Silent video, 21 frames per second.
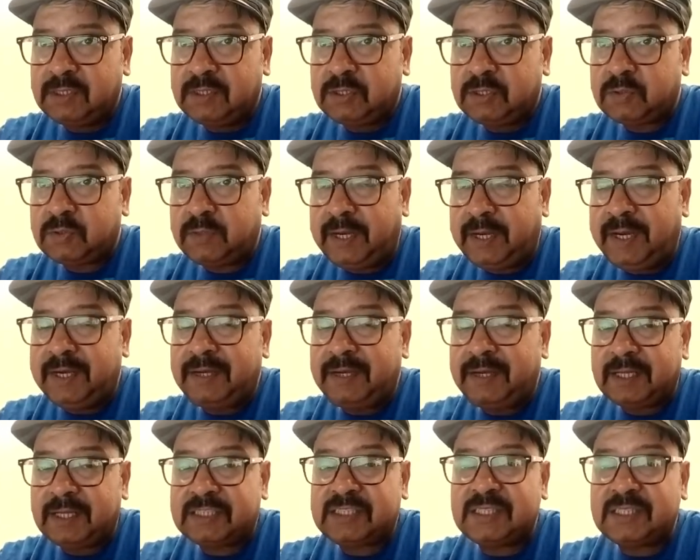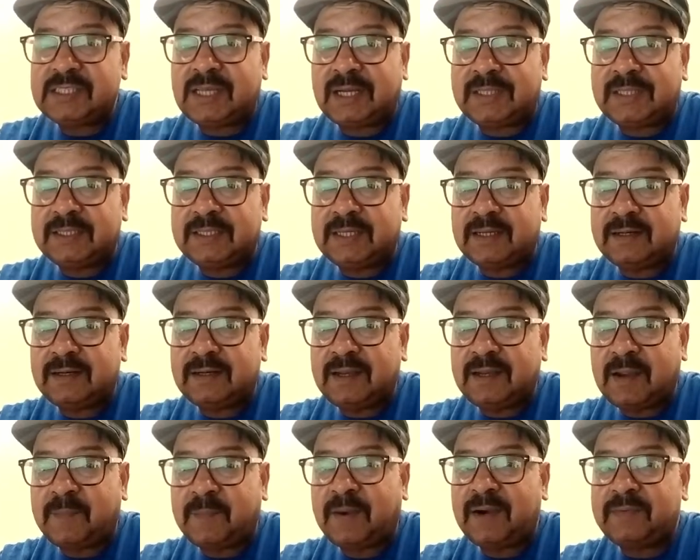So eight annexes are there
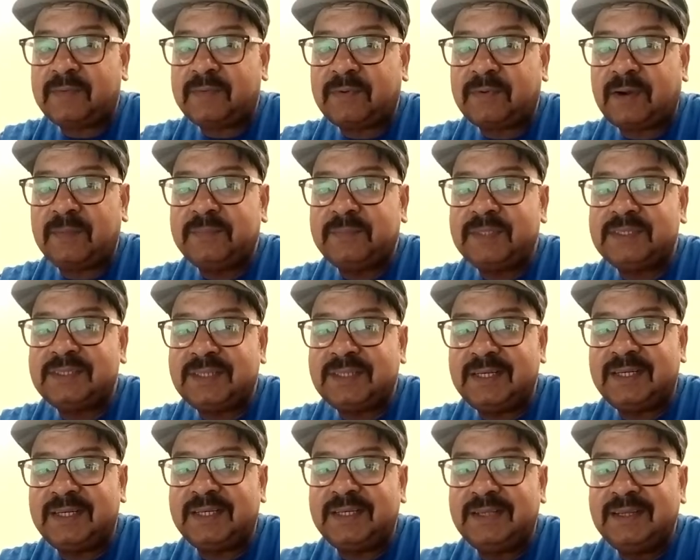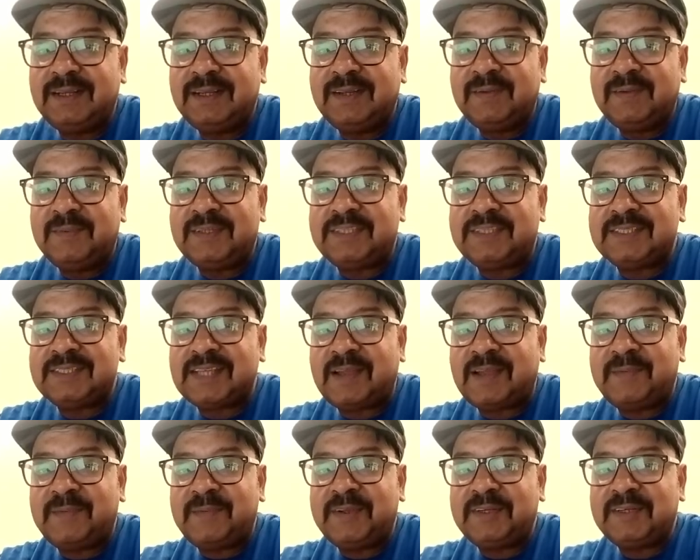apart from this treaty, which is
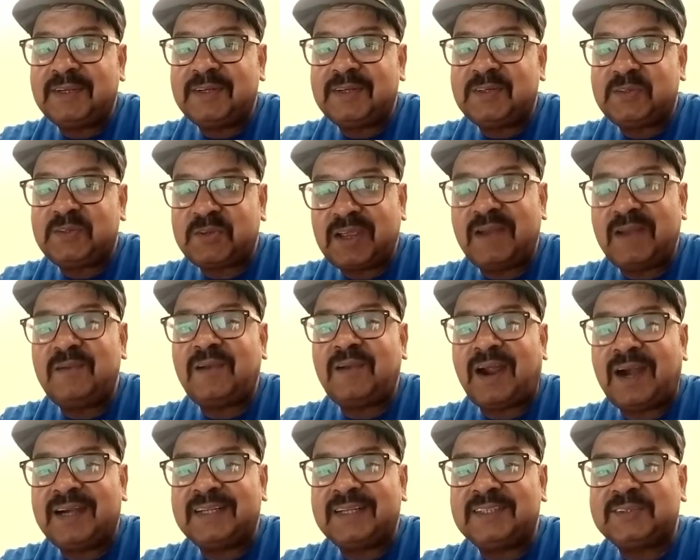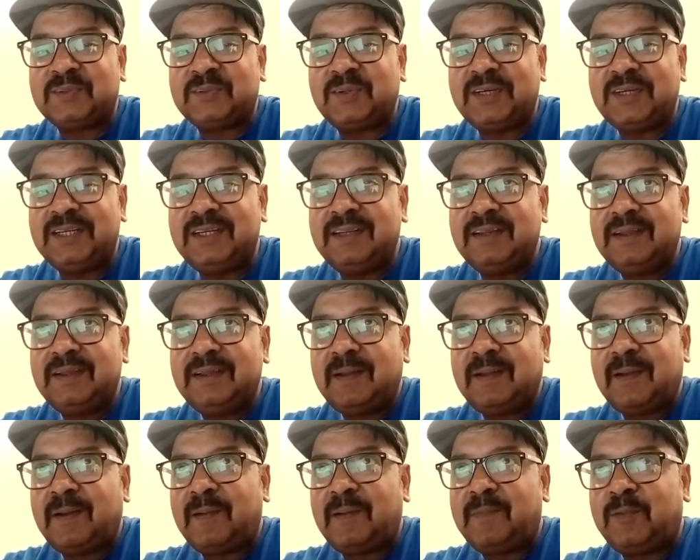having 12 articles only.
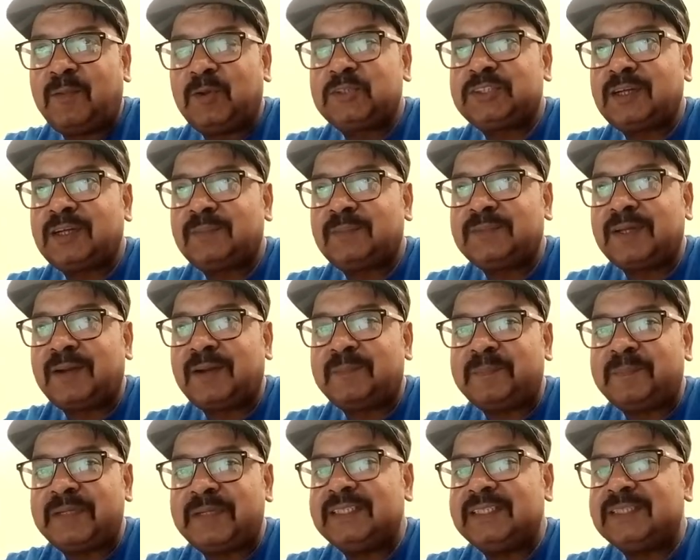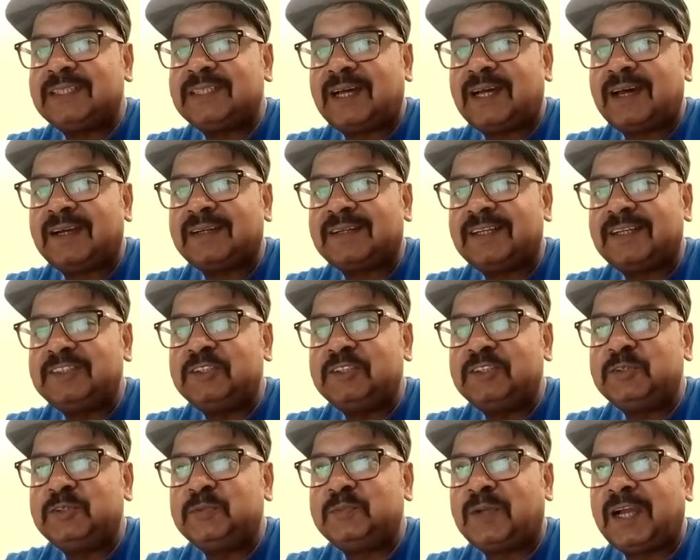Most of the pages are
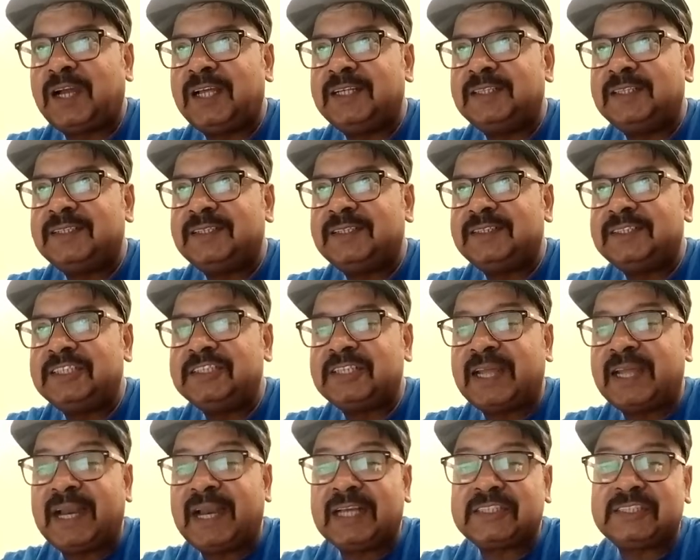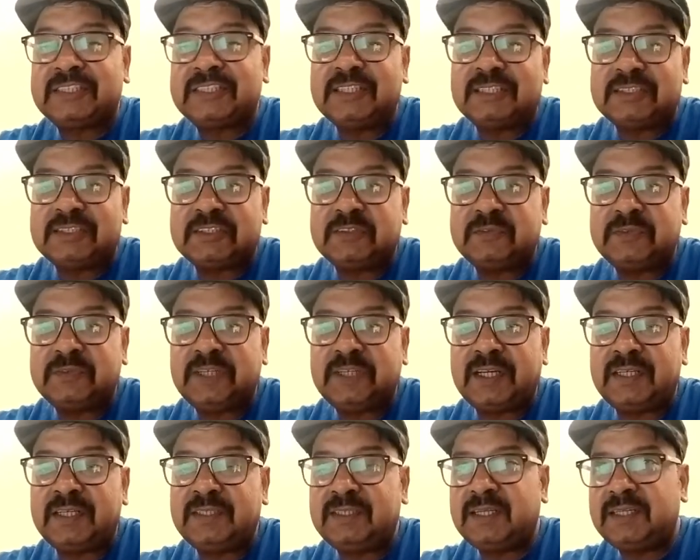consumed by these annexes,
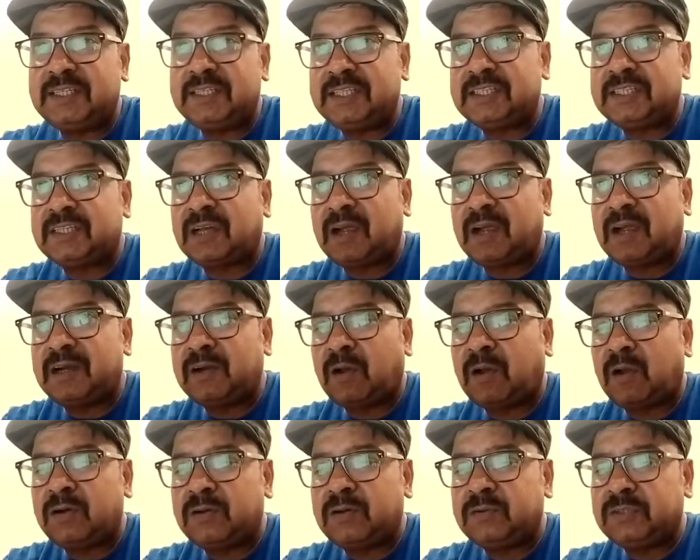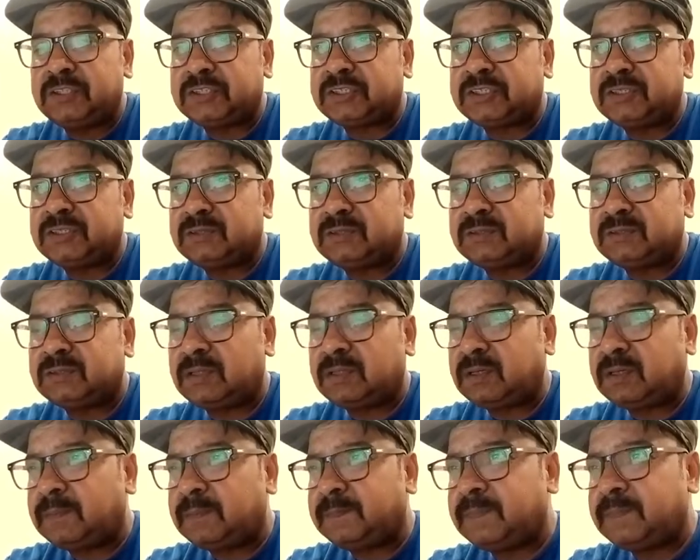wherein the data and all regulations
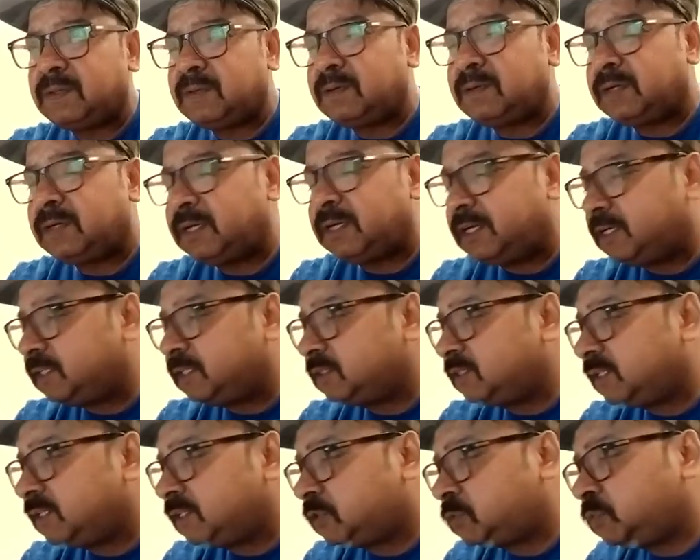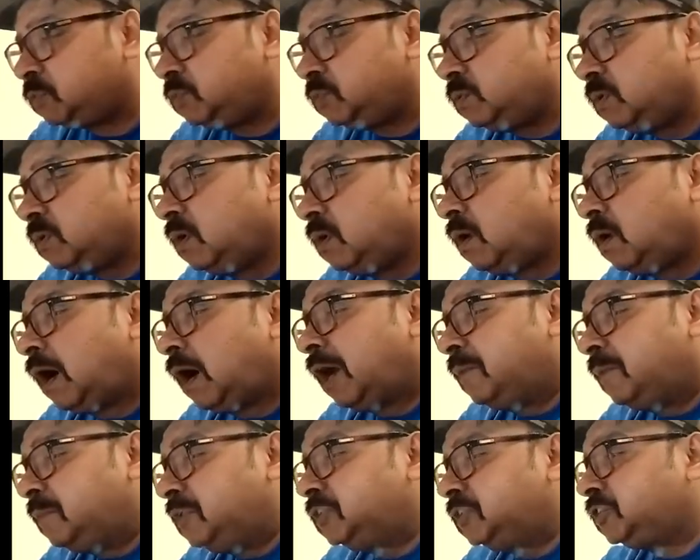relating thereto are
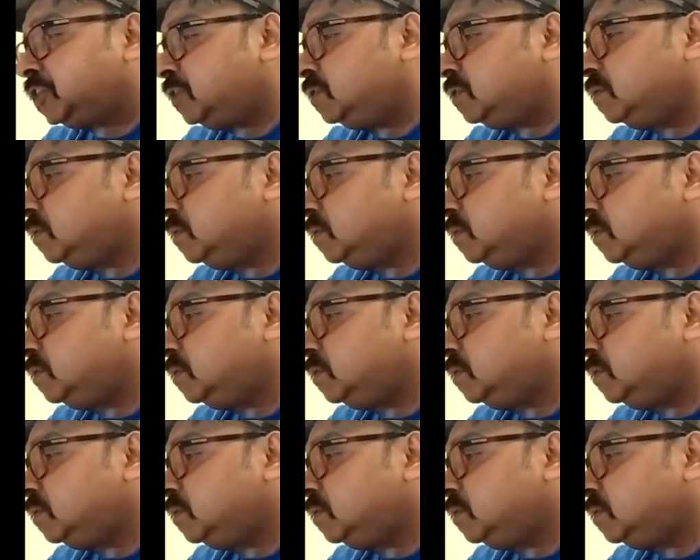mentioned.